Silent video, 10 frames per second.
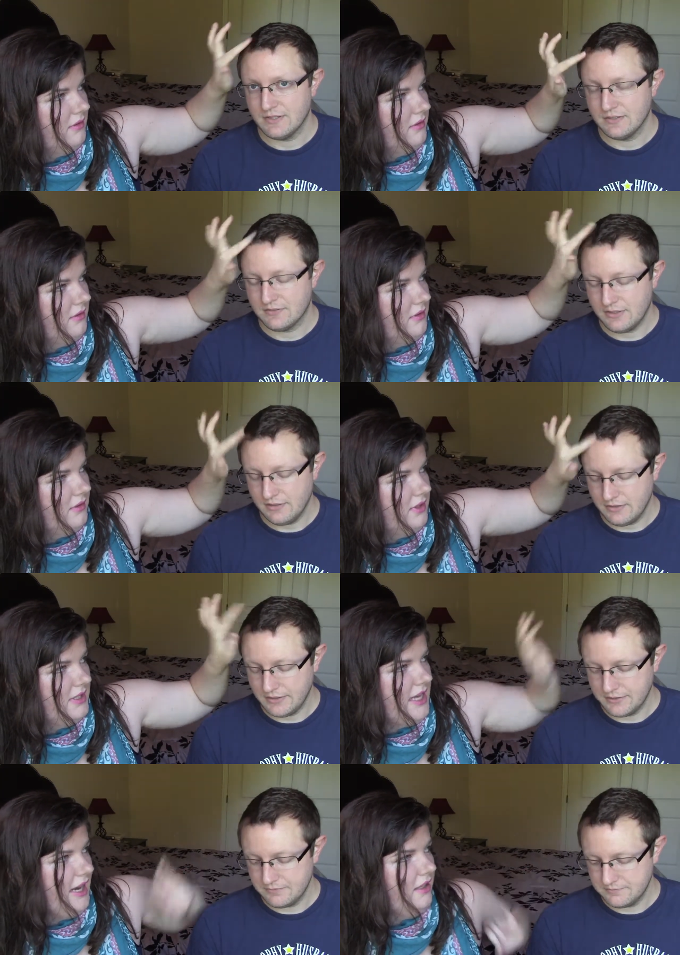Speaker 1: It's kind of
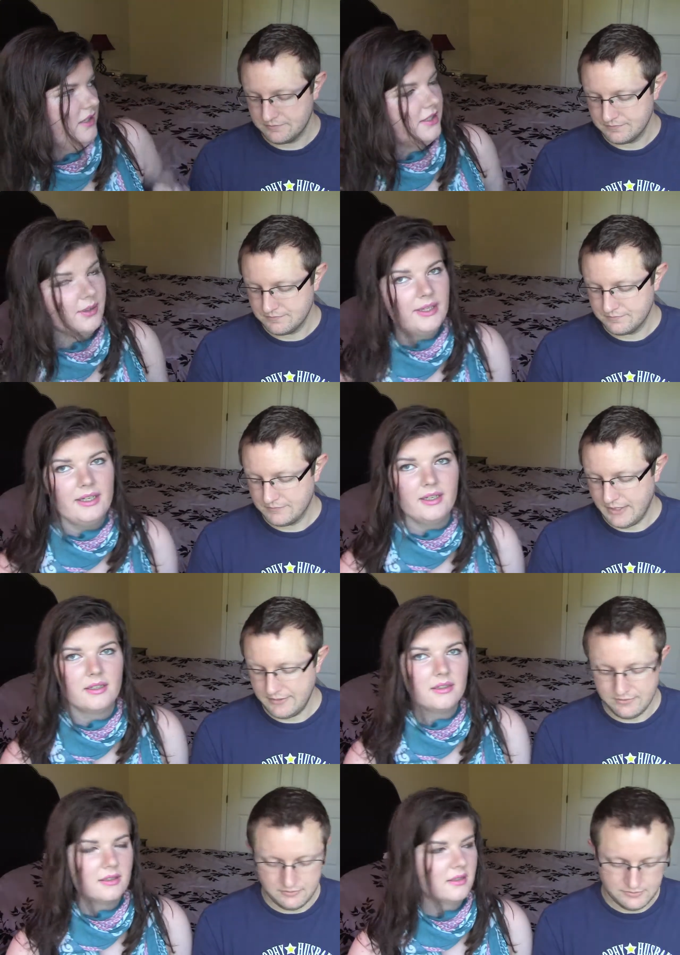like. Is that how you do it?
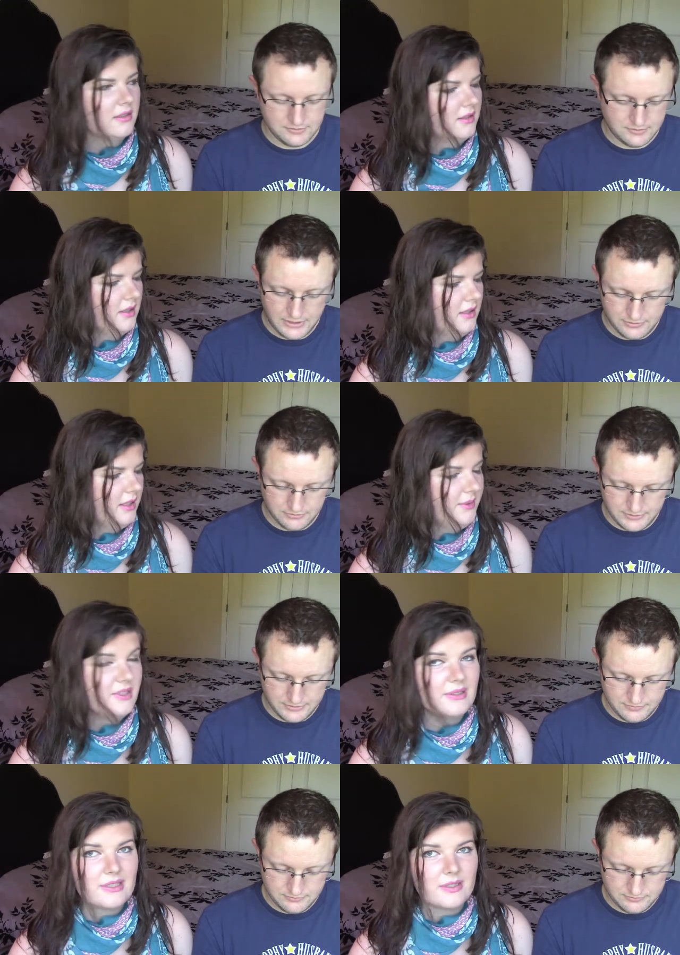I don't know. I don't. Can
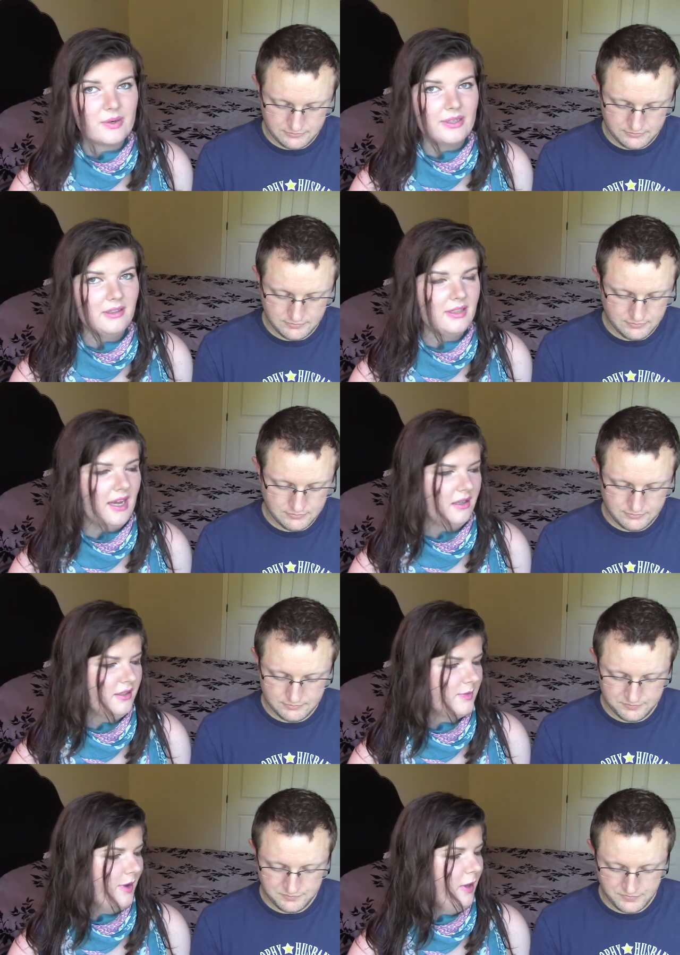like we
Speaker 2: do it. a tutorial on how to
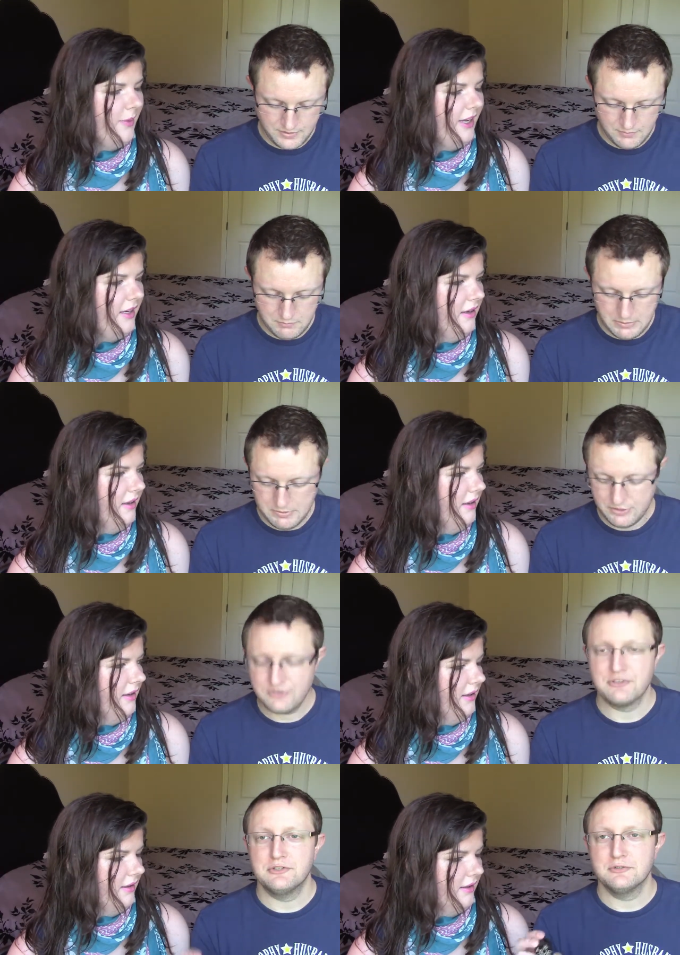use pomade? Maybe I
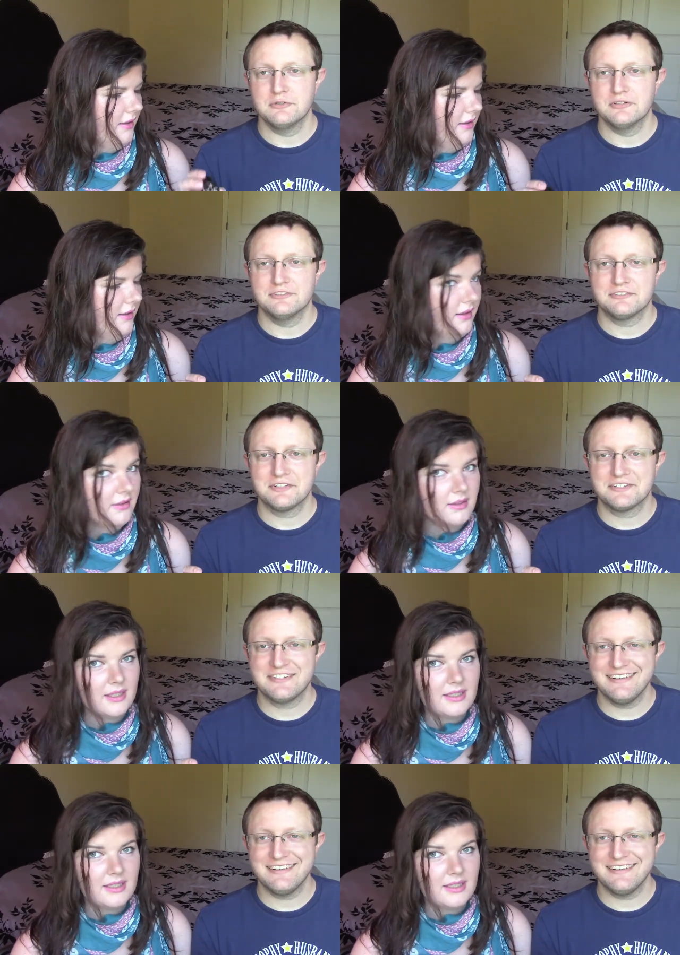
Speaker 1: should Google it first.